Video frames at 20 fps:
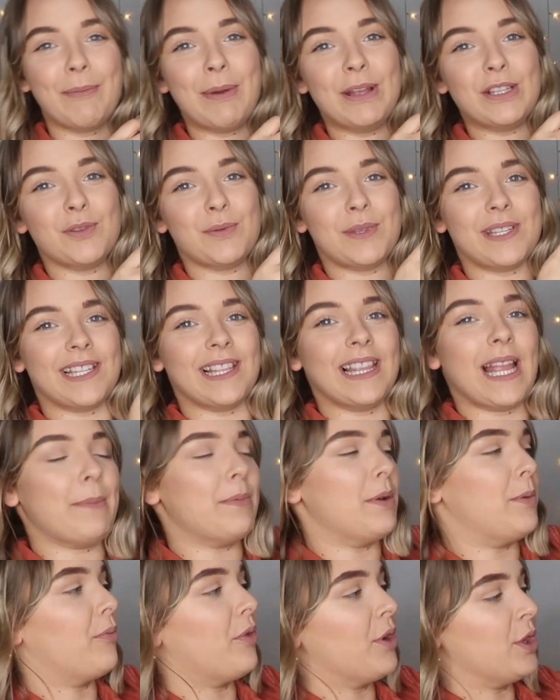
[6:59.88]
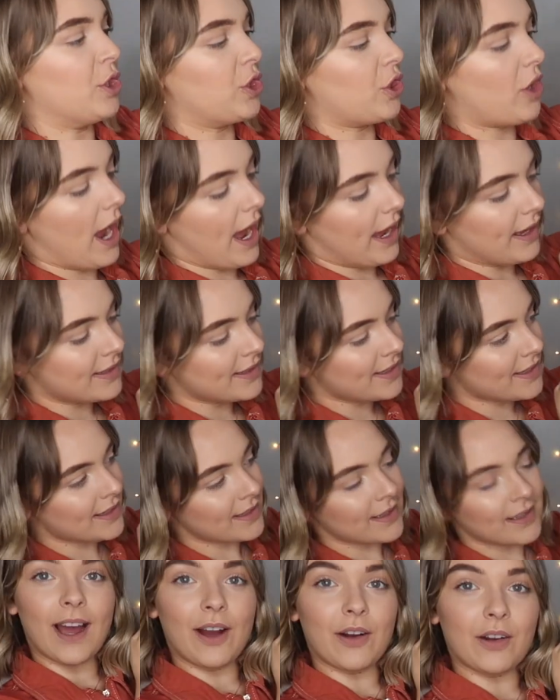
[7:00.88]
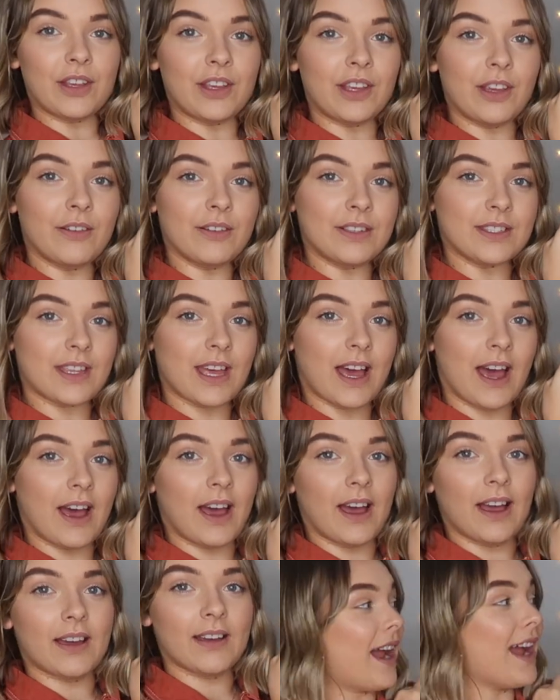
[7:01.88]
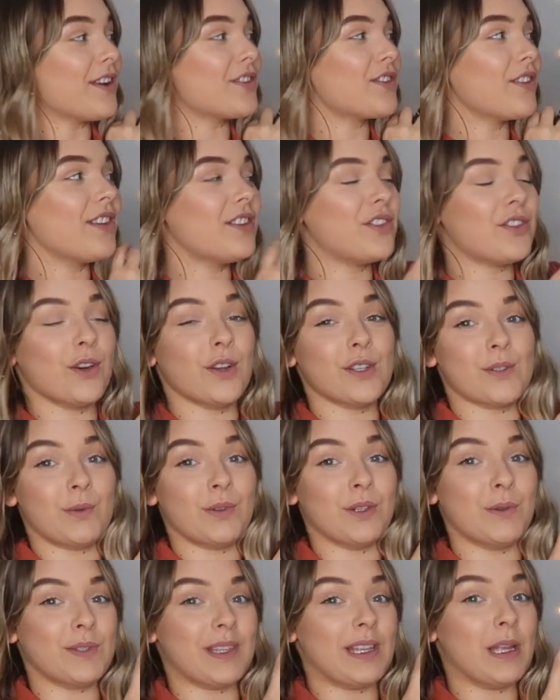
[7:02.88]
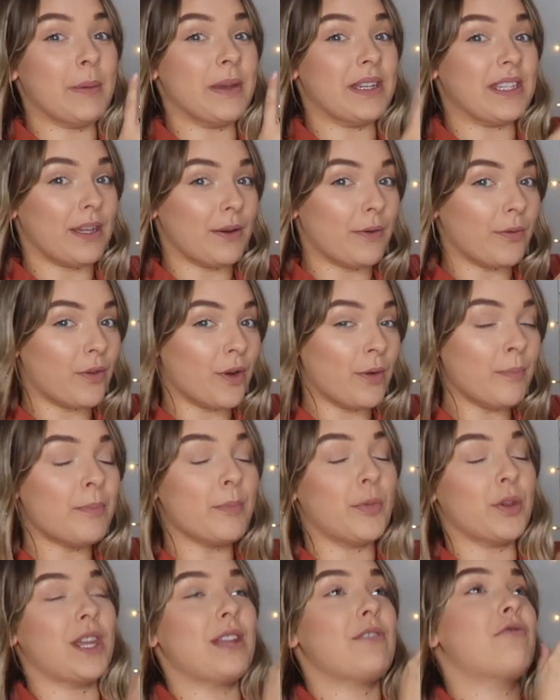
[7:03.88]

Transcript: I picked up this leopard print dress. How cute is that? I actually chose one that was a little bit different, but